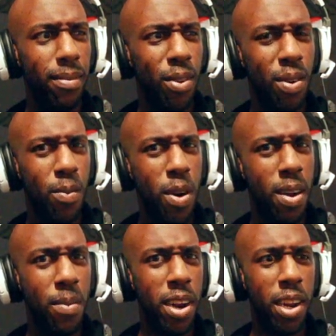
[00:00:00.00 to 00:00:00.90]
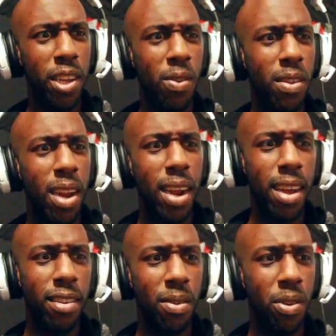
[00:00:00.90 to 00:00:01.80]
when I'm ready to use it, I
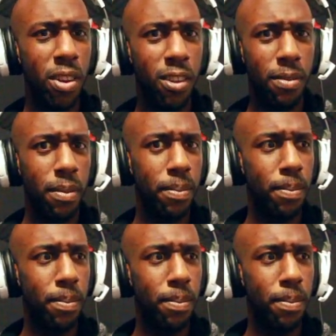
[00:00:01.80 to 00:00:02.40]
guess i will just